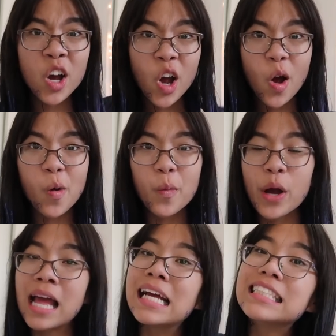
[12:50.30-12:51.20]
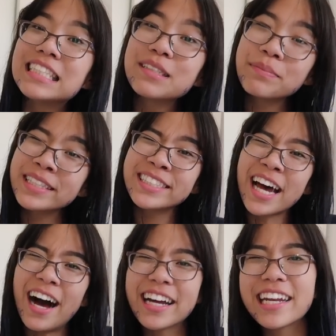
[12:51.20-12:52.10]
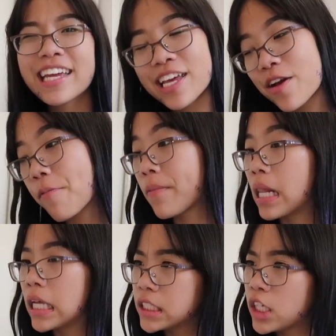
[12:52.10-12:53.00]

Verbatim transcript: Cool. To be talking to you, but I